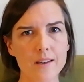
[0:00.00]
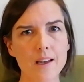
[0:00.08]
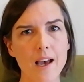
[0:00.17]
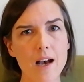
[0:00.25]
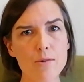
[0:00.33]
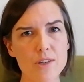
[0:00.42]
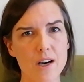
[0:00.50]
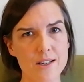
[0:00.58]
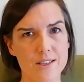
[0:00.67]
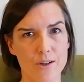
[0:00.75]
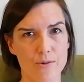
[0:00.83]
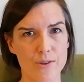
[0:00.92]
how
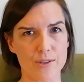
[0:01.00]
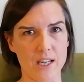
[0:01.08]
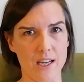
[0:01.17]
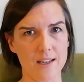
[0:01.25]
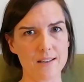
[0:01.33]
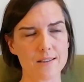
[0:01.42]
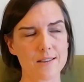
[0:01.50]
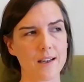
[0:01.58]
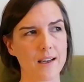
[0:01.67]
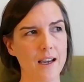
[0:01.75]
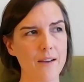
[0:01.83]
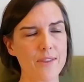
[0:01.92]
tight are your routines?
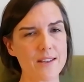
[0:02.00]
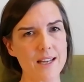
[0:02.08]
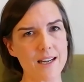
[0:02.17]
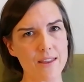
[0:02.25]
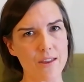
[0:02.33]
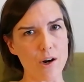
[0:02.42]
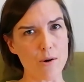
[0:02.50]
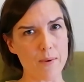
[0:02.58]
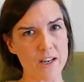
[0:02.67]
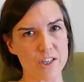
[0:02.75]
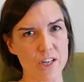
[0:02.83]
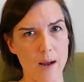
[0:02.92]
If there's any that are a
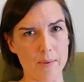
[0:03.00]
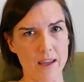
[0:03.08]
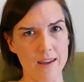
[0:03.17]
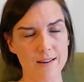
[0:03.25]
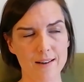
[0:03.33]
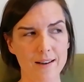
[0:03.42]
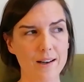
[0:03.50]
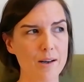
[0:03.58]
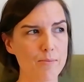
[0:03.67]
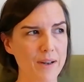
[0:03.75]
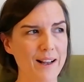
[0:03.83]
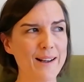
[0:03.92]
bit shabby,
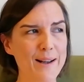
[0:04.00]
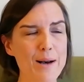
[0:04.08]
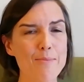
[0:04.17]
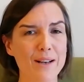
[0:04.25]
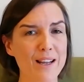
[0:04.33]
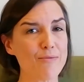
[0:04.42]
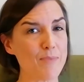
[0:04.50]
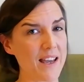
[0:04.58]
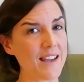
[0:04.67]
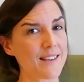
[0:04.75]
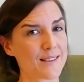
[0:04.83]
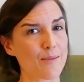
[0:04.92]
and believe
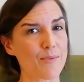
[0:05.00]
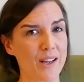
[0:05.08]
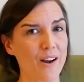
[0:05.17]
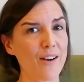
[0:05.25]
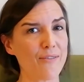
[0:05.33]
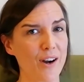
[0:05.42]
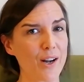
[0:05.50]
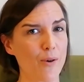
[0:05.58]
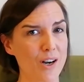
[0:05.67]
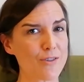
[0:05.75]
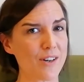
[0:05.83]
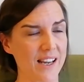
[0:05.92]
me, it's something I find
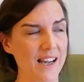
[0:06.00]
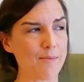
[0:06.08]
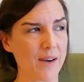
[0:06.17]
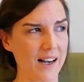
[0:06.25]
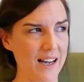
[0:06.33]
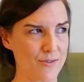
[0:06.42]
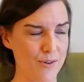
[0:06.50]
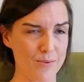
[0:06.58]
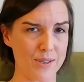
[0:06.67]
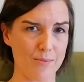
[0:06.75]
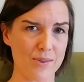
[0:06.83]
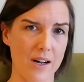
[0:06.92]
quite tricky in my classroom
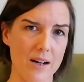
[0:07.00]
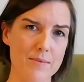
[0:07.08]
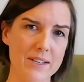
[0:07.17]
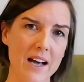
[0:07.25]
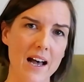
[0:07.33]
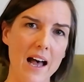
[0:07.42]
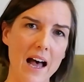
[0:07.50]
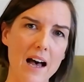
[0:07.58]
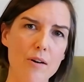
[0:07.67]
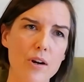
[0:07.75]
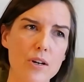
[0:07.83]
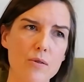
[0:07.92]
sometimes,
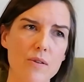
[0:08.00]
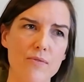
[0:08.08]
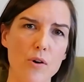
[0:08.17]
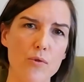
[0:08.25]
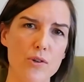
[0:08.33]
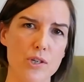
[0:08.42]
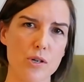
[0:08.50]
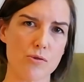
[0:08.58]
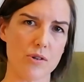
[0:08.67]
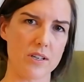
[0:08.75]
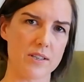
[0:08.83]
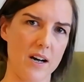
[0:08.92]
how can you involve the
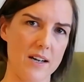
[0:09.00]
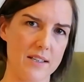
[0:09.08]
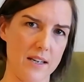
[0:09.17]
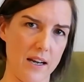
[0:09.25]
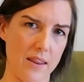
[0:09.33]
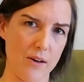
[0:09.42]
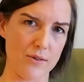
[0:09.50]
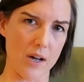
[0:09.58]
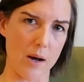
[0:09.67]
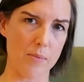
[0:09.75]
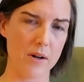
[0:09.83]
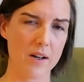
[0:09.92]
children in tightening those
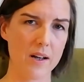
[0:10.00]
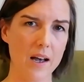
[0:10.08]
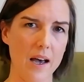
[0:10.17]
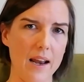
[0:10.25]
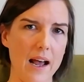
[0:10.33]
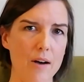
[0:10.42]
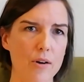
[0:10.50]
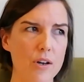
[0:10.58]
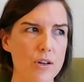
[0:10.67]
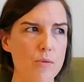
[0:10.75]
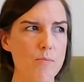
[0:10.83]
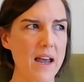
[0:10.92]
up? And how can
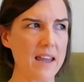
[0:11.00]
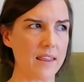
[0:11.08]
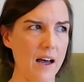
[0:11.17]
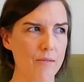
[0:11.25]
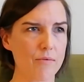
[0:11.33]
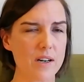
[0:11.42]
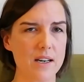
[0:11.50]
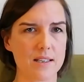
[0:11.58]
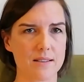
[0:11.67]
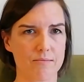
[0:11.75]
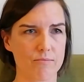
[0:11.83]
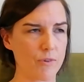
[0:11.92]
you make that really
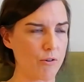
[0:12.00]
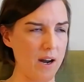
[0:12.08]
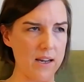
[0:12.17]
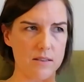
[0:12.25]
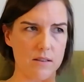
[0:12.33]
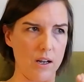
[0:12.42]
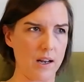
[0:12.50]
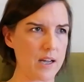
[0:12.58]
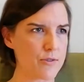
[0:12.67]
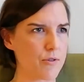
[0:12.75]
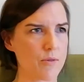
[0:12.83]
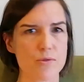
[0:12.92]
great so your
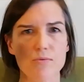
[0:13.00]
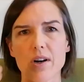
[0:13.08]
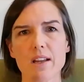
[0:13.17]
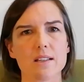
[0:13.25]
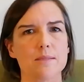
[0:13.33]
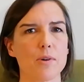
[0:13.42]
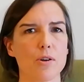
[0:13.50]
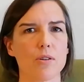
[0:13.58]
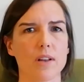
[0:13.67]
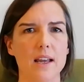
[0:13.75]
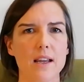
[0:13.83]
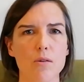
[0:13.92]
classroom's running
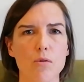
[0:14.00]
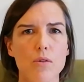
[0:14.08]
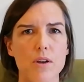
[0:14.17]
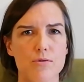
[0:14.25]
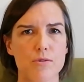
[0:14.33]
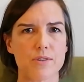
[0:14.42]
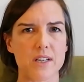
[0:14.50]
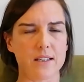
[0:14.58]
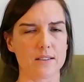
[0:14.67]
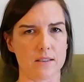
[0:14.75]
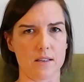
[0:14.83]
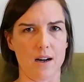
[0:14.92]
smoothly, all those
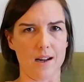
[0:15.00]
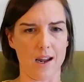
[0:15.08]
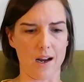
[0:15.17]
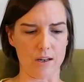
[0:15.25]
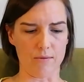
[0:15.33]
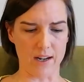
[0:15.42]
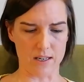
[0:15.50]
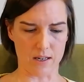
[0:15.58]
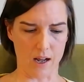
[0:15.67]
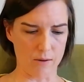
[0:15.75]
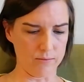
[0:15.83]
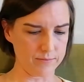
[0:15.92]
routines are tight, and you're ready to go?